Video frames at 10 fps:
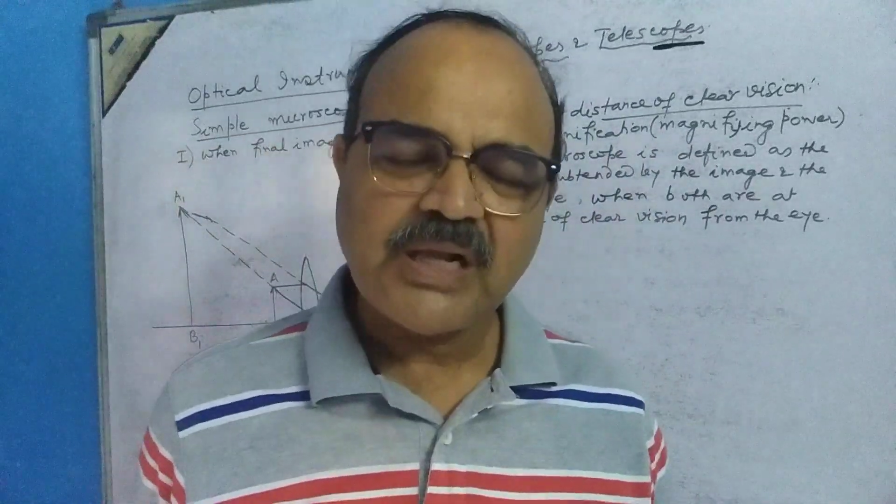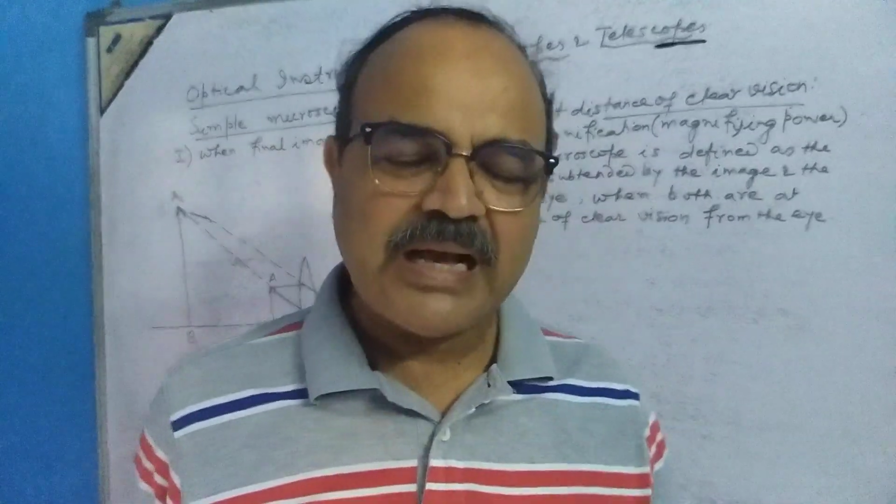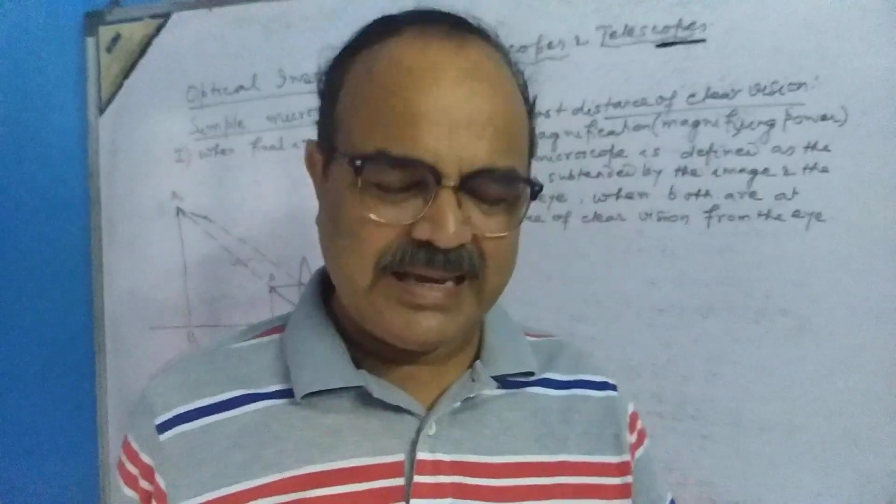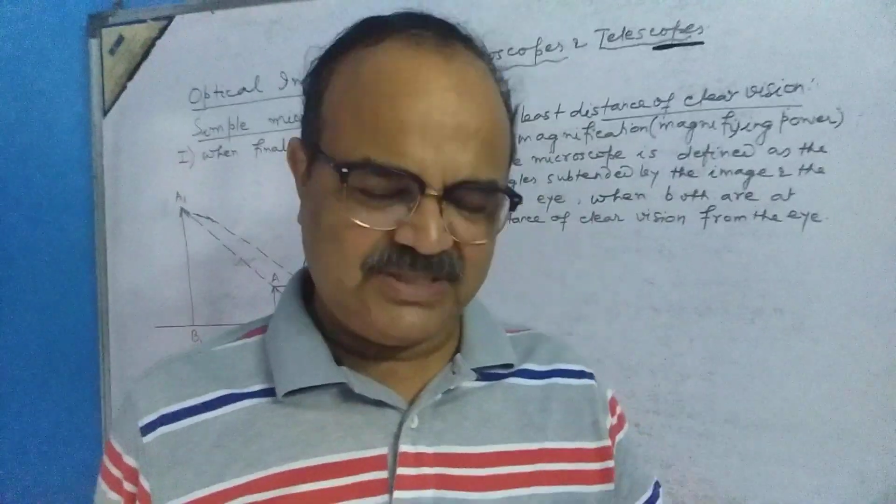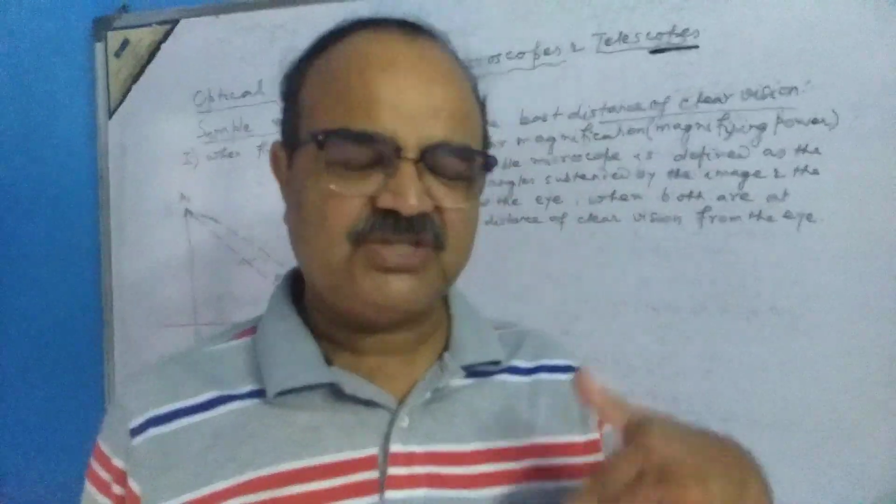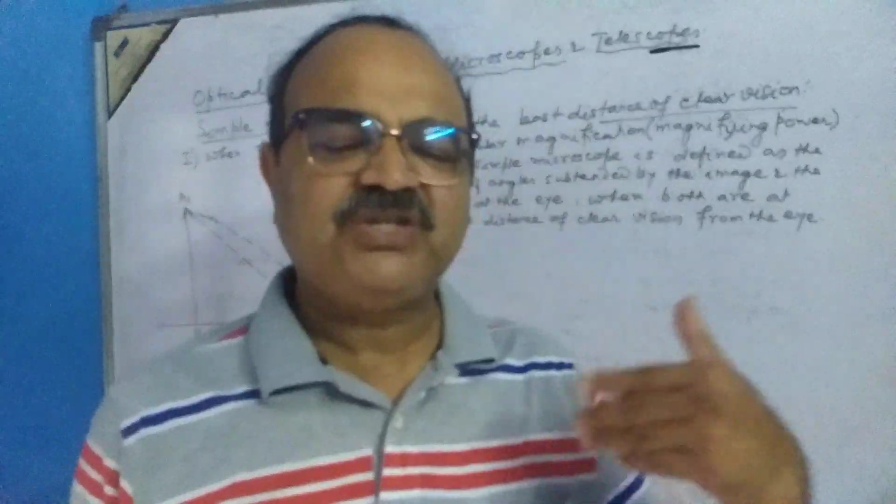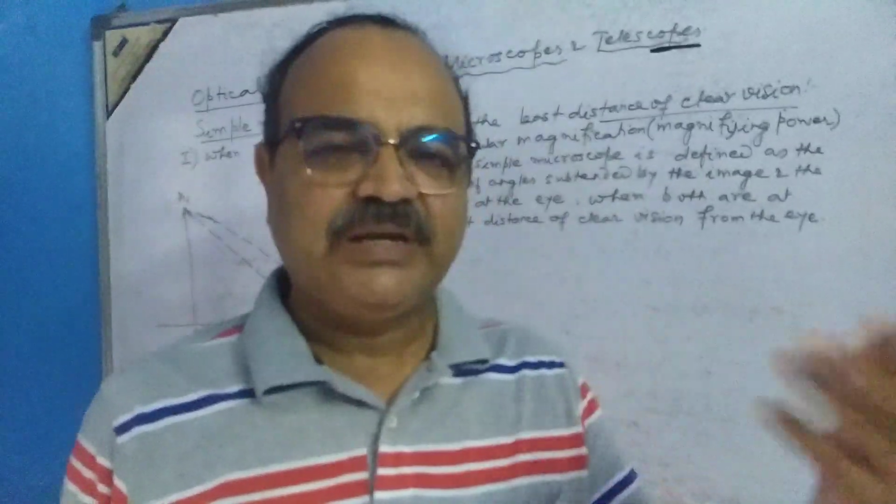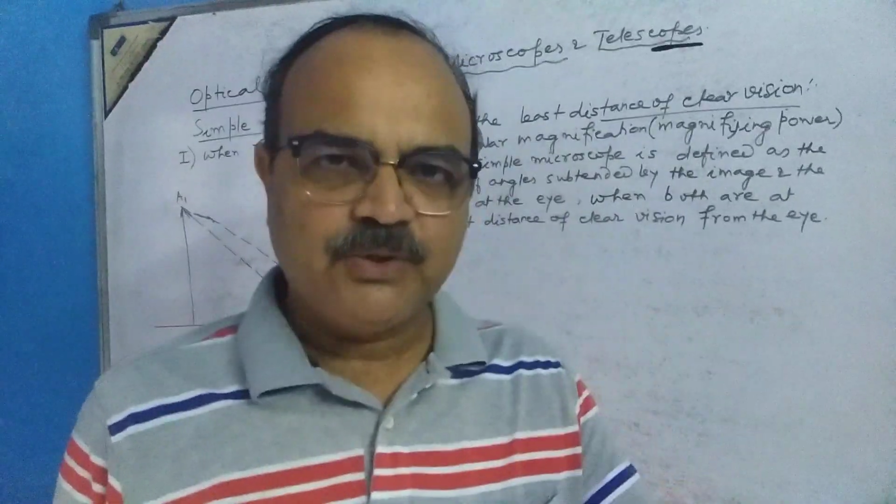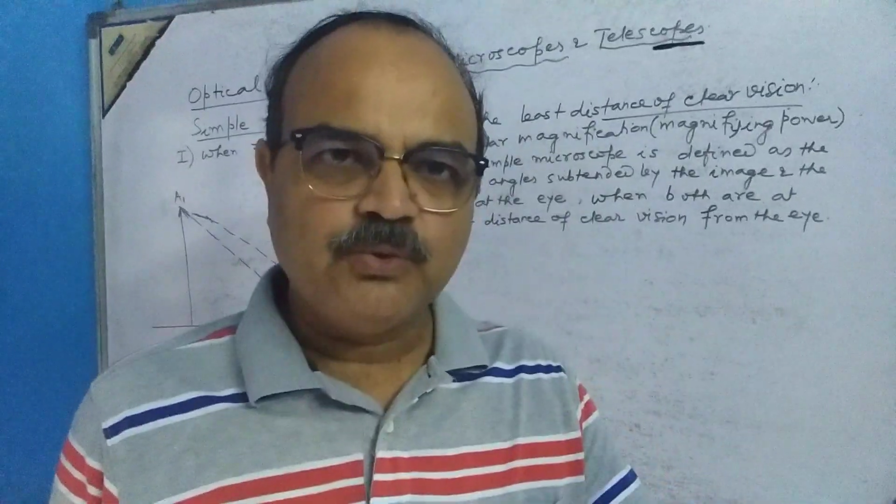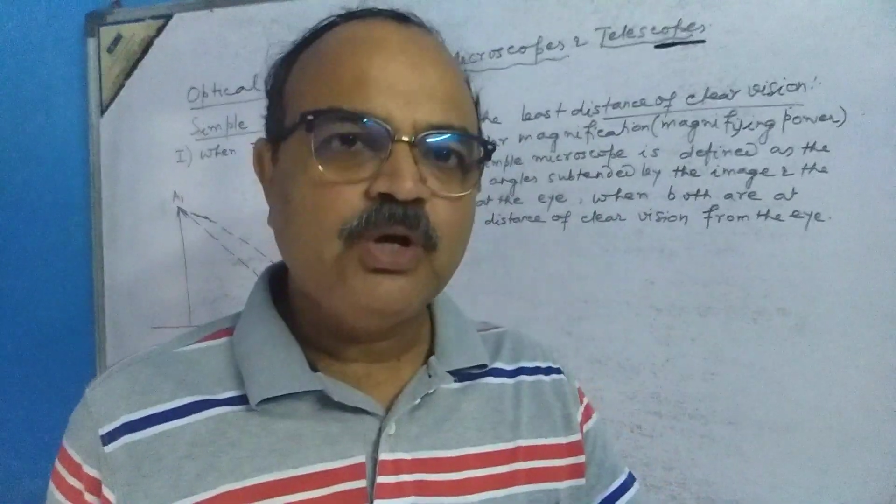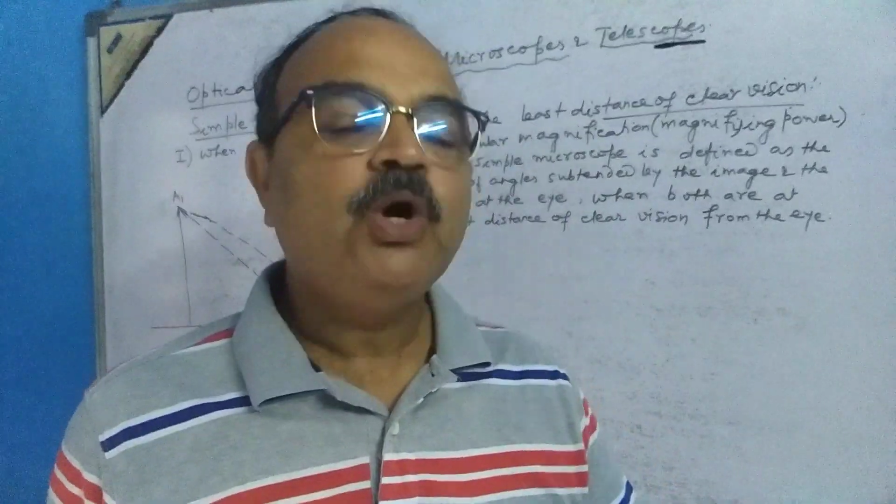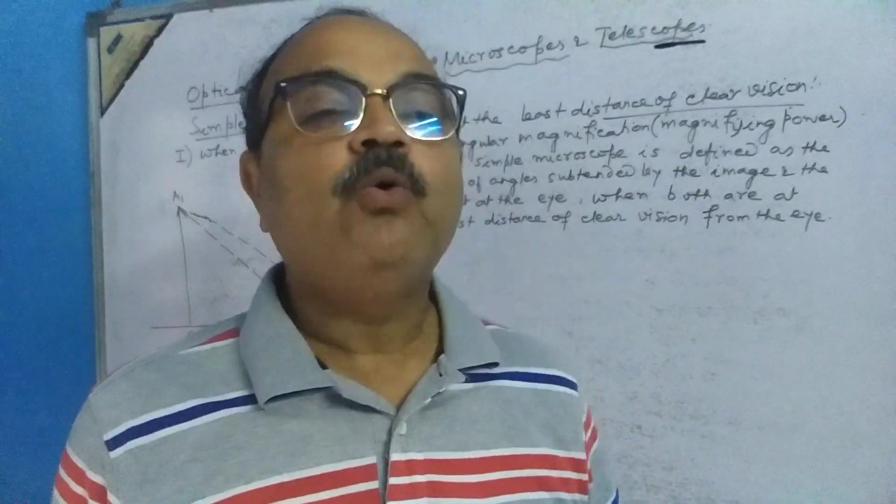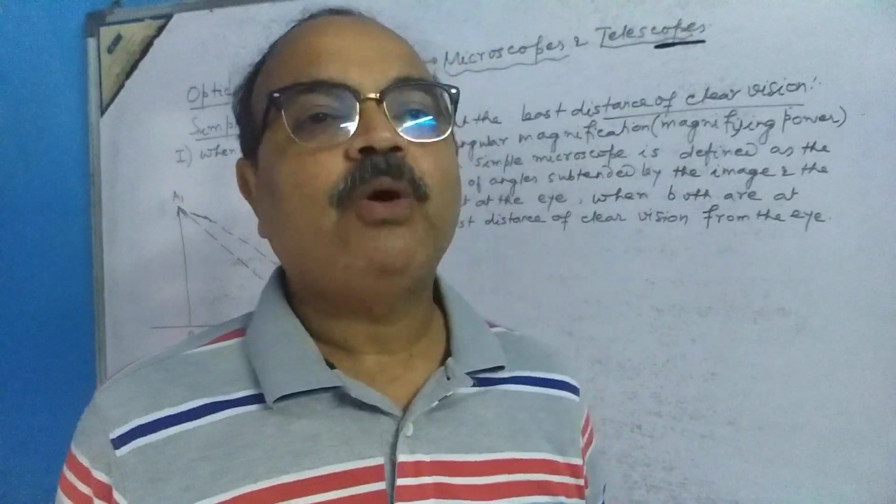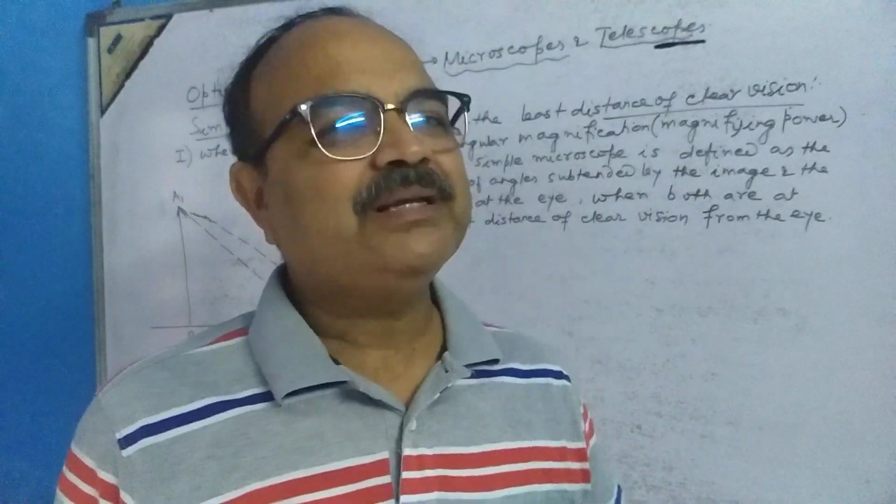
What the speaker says: I just tell you what